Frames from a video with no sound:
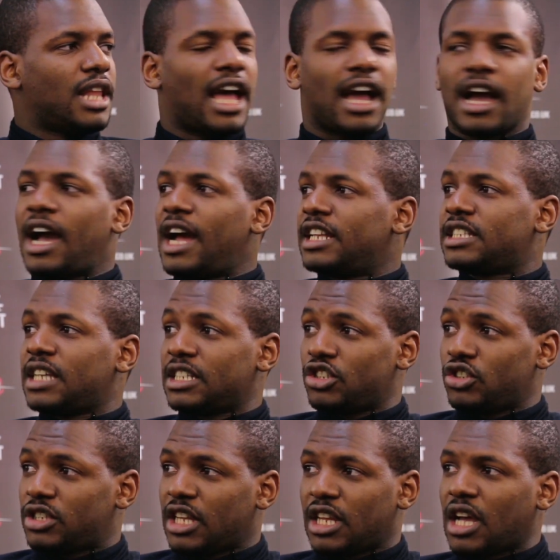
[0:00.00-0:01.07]
Like, and
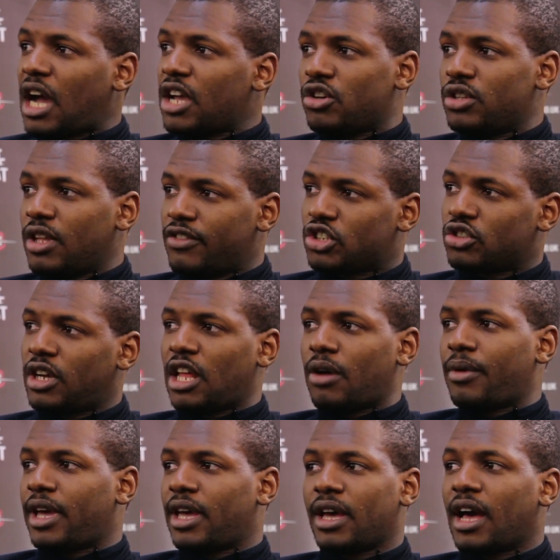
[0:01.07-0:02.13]
as you said, you never saw it
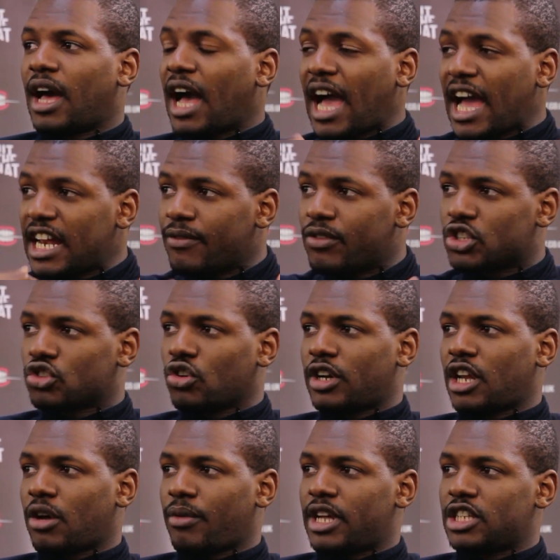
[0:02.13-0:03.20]
that way. I never saw
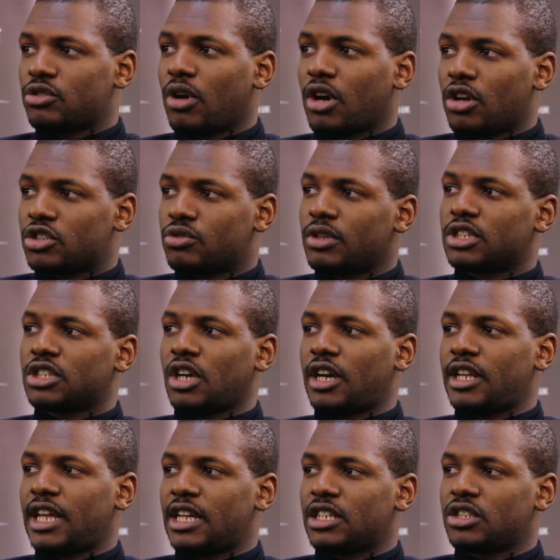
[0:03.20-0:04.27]
it that way until I got to a certain